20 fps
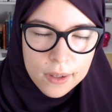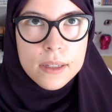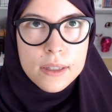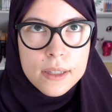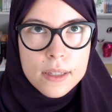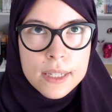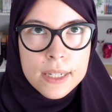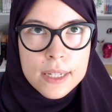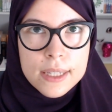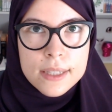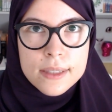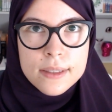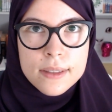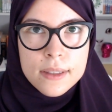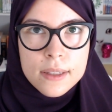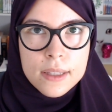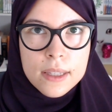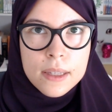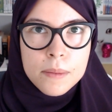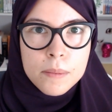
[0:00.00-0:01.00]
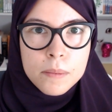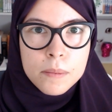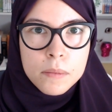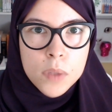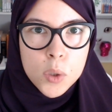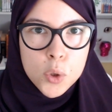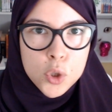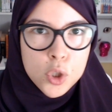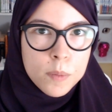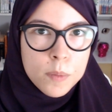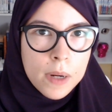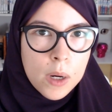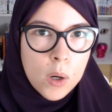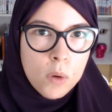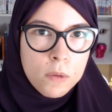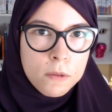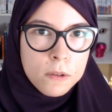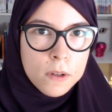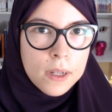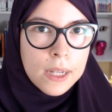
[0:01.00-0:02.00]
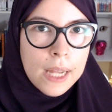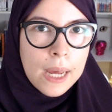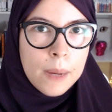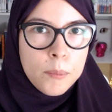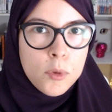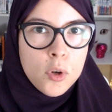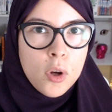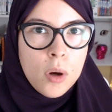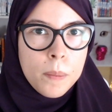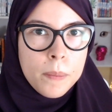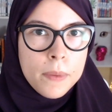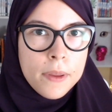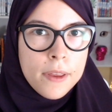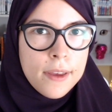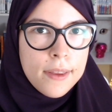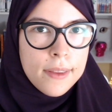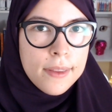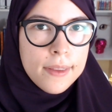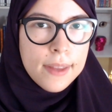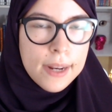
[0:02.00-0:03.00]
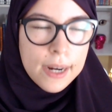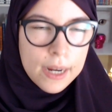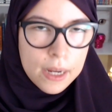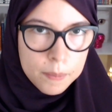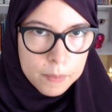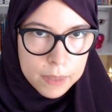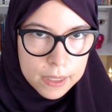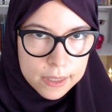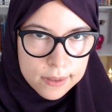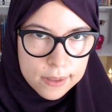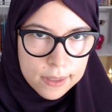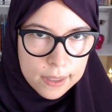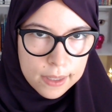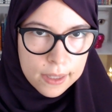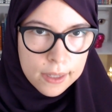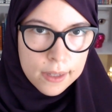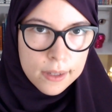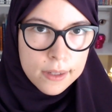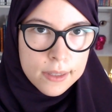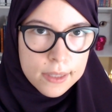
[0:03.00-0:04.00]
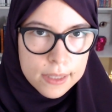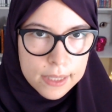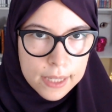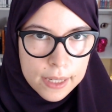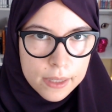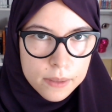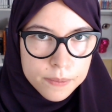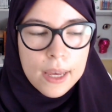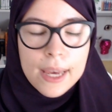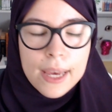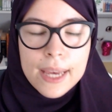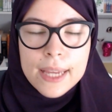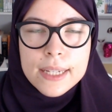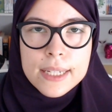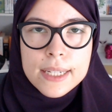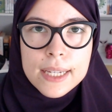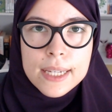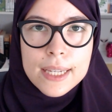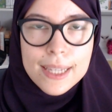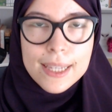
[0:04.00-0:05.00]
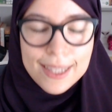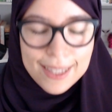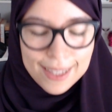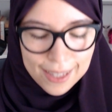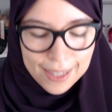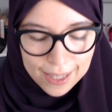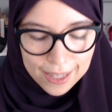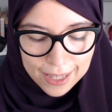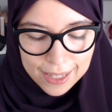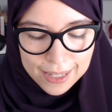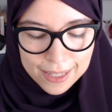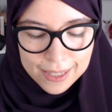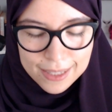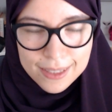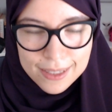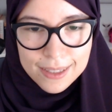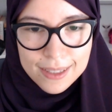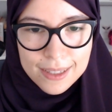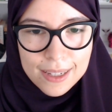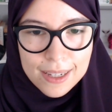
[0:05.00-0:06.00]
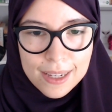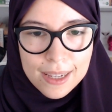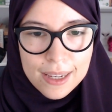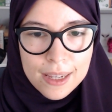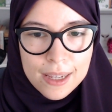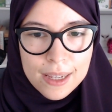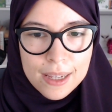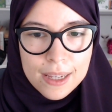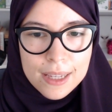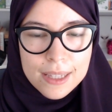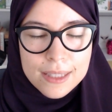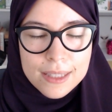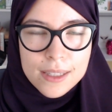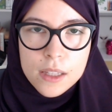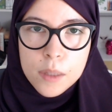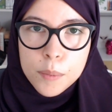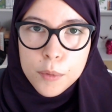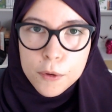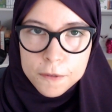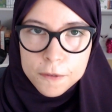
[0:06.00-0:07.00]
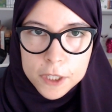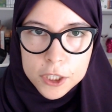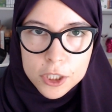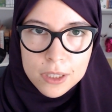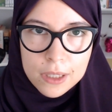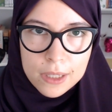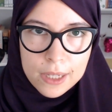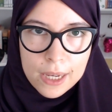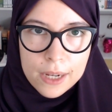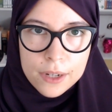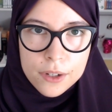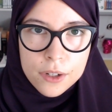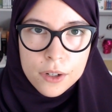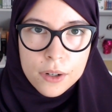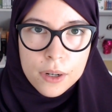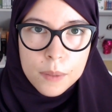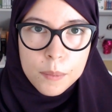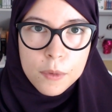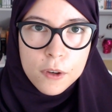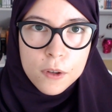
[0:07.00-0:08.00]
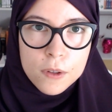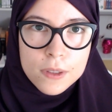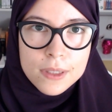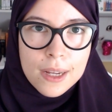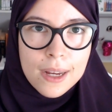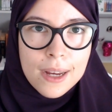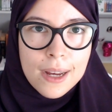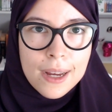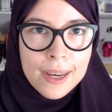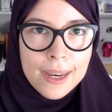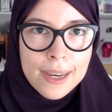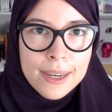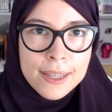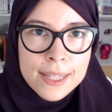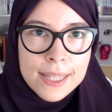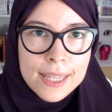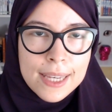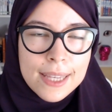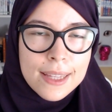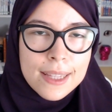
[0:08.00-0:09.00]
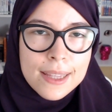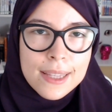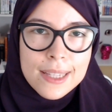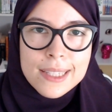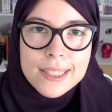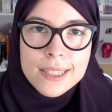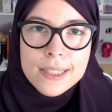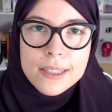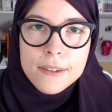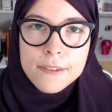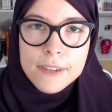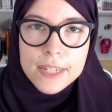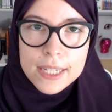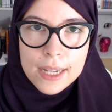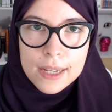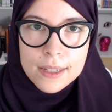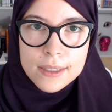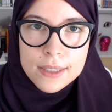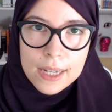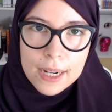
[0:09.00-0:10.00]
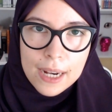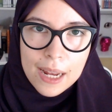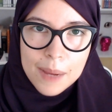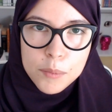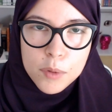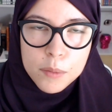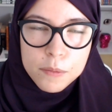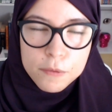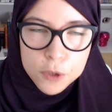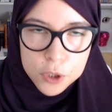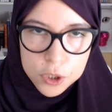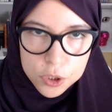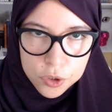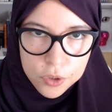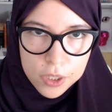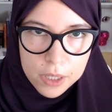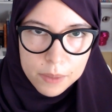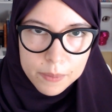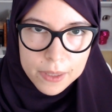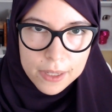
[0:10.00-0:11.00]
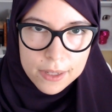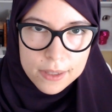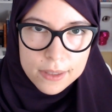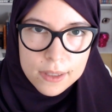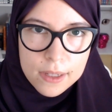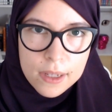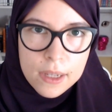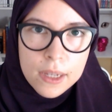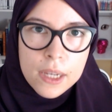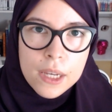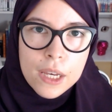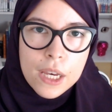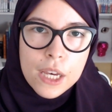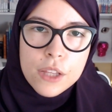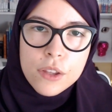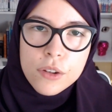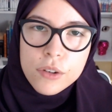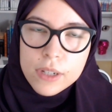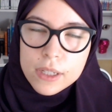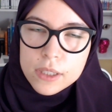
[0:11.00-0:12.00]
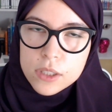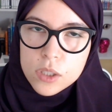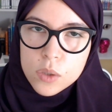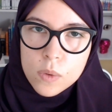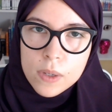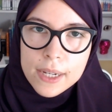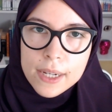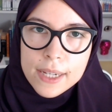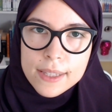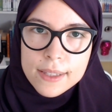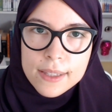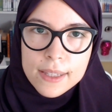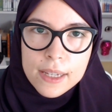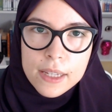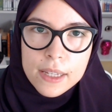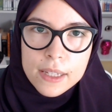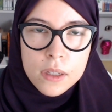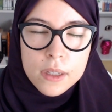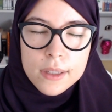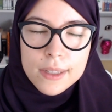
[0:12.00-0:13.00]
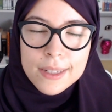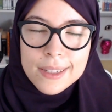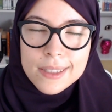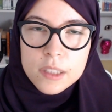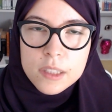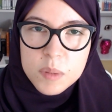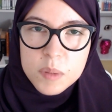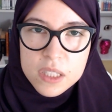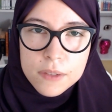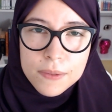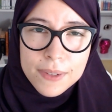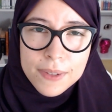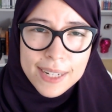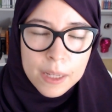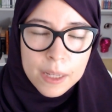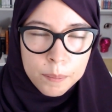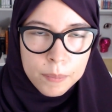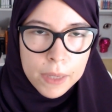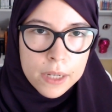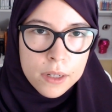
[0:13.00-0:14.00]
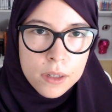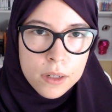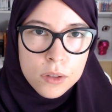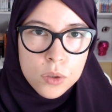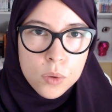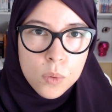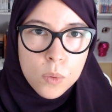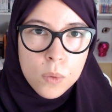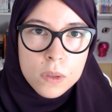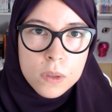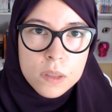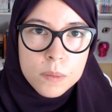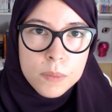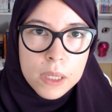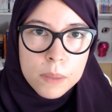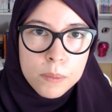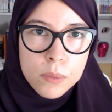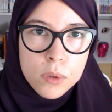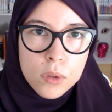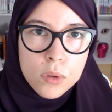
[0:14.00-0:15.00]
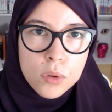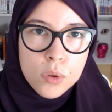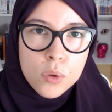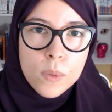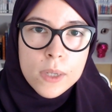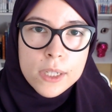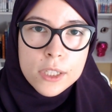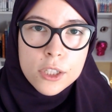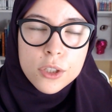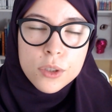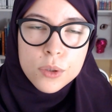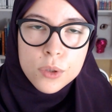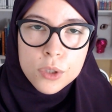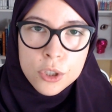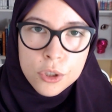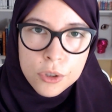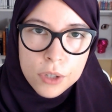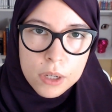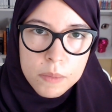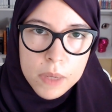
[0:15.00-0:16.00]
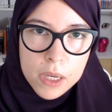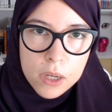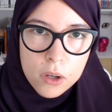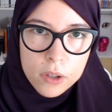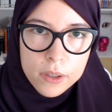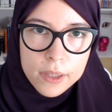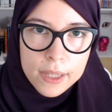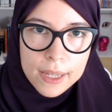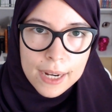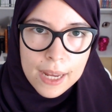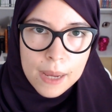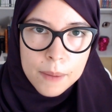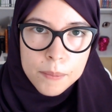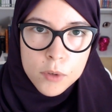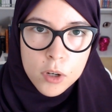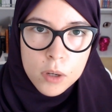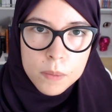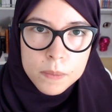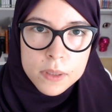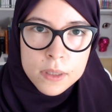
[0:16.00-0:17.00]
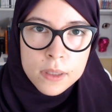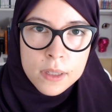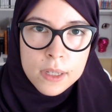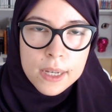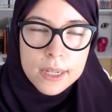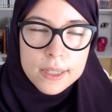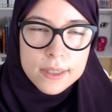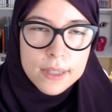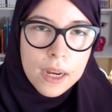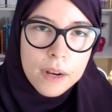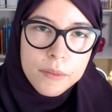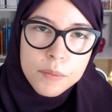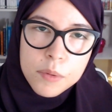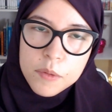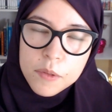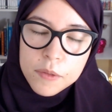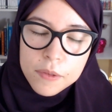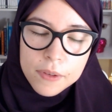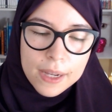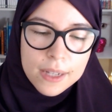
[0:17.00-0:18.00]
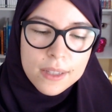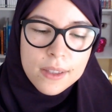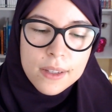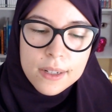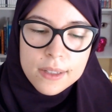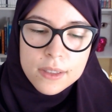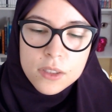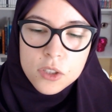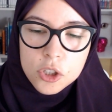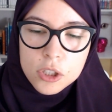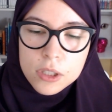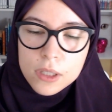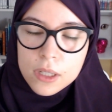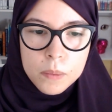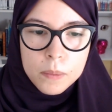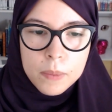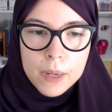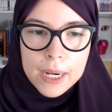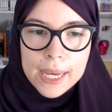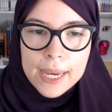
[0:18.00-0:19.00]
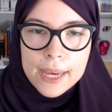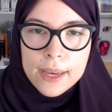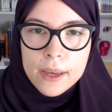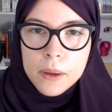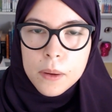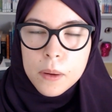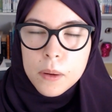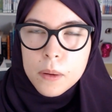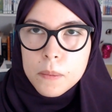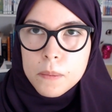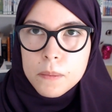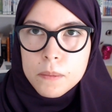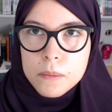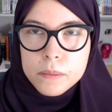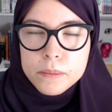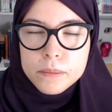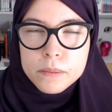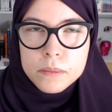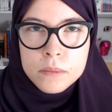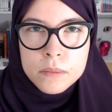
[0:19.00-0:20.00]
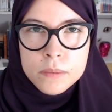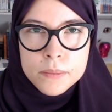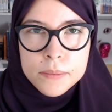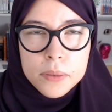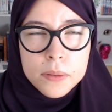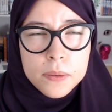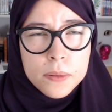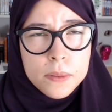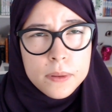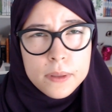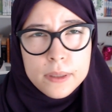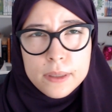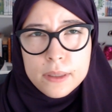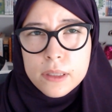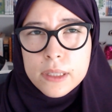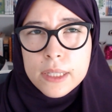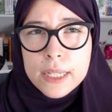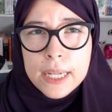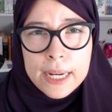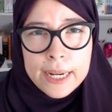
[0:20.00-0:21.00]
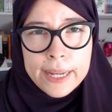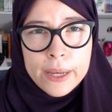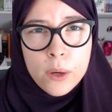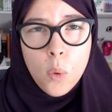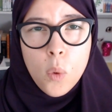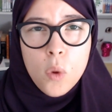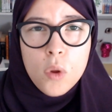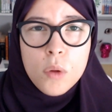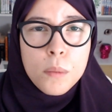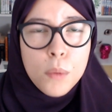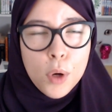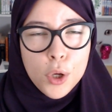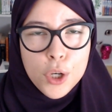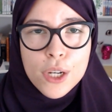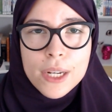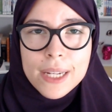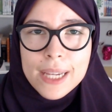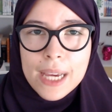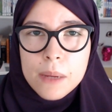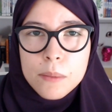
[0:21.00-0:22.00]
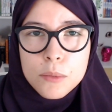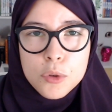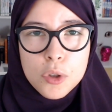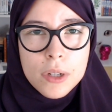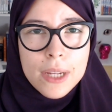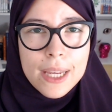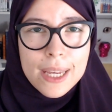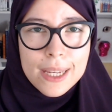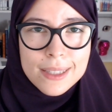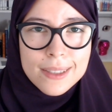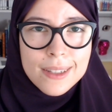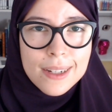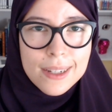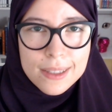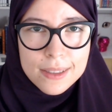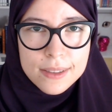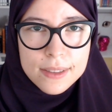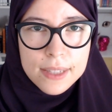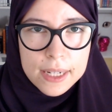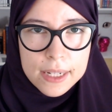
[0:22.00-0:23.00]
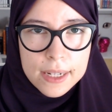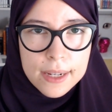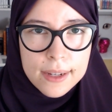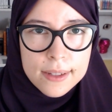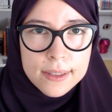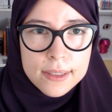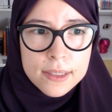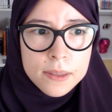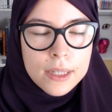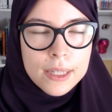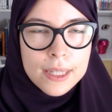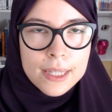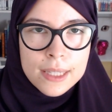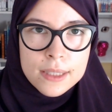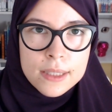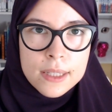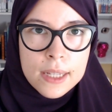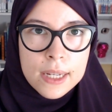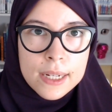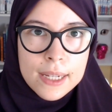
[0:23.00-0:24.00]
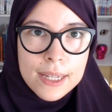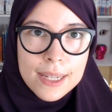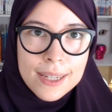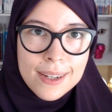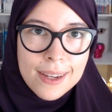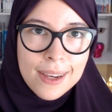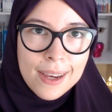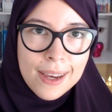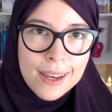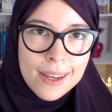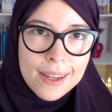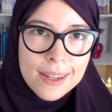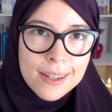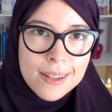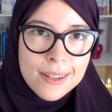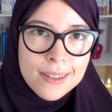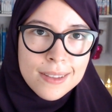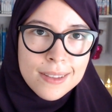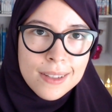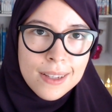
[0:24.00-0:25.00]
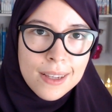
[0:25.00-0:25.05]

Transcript: It is the most powerful laptop that I am listing here today, and it is in the professional category because I think that this is a fantastic laptop for streamers. And the reason why I think it is specifically better towards people who want to do streaming on their laptops, aside from the fact that it's just going to play nearly all modern games on excellent settings, is that it has